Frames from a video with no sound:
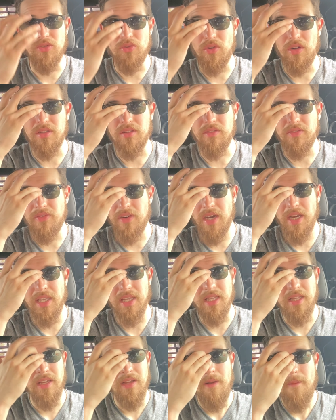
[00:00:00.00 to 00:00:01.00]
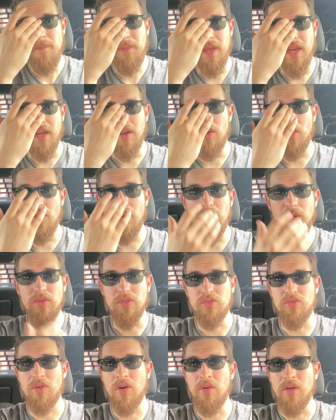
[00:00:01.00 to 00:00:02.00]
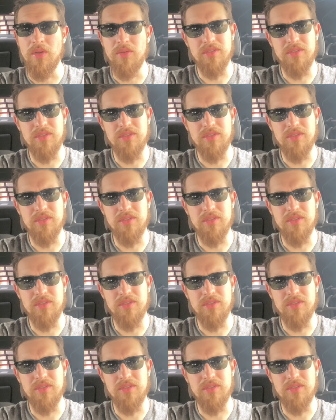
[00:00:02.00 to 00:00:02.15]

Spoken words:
throughout the fight that Jorge was throwing.